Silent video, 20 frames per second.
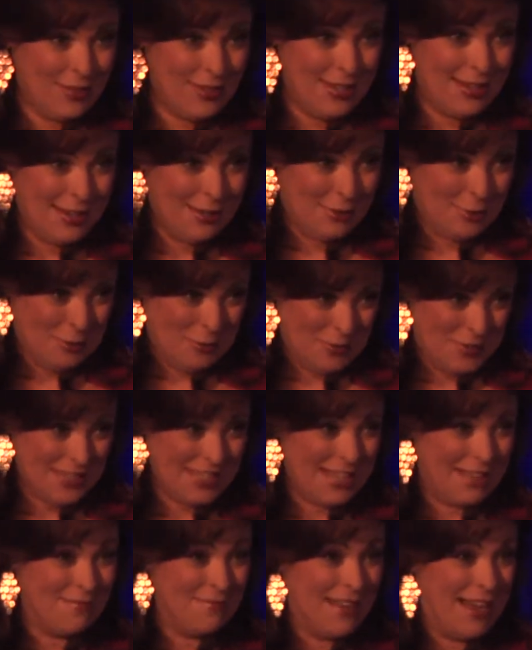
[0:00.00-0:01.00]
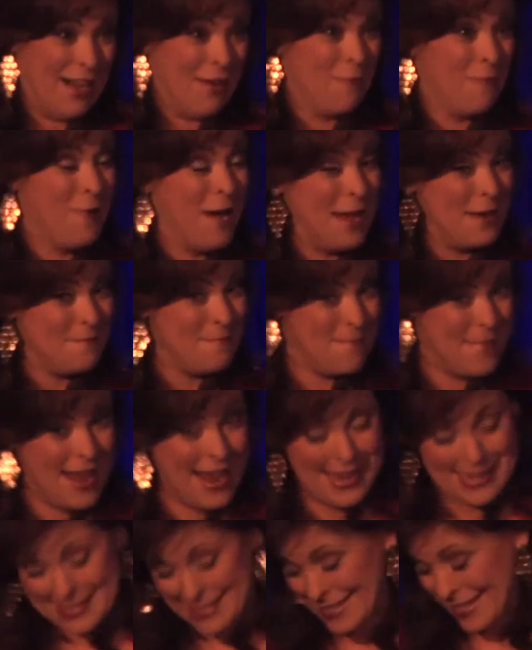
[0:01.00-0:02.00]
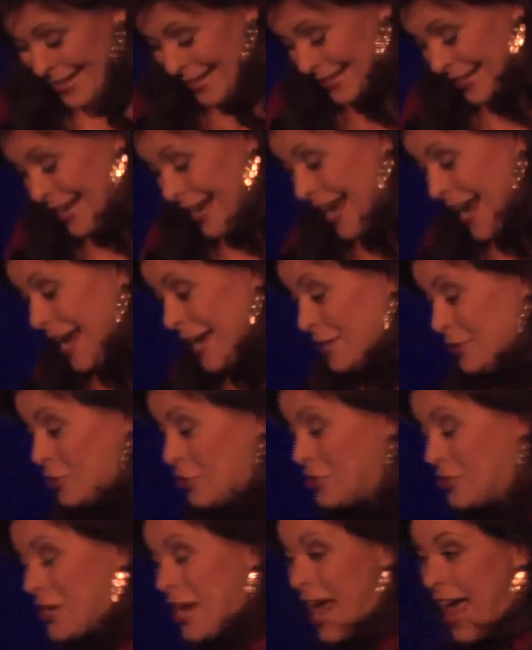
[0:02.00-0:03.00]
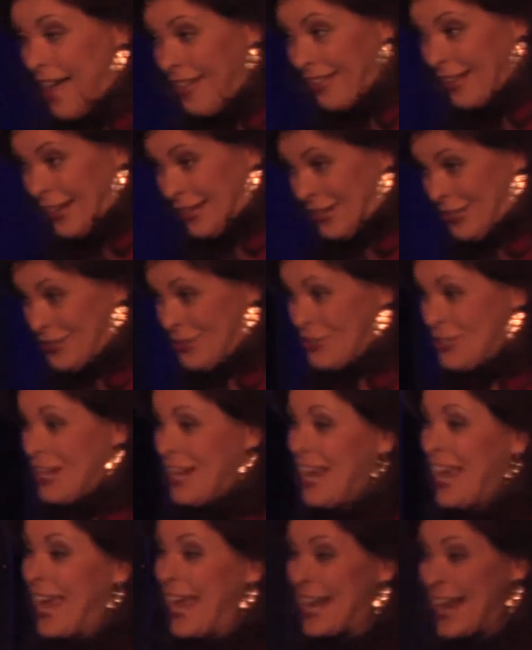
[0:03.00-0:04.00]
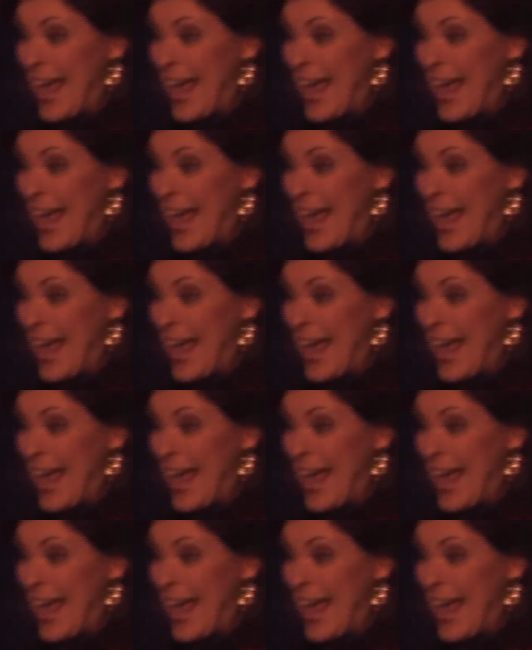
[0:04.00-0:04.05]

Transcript: videos about what makes it a challenge and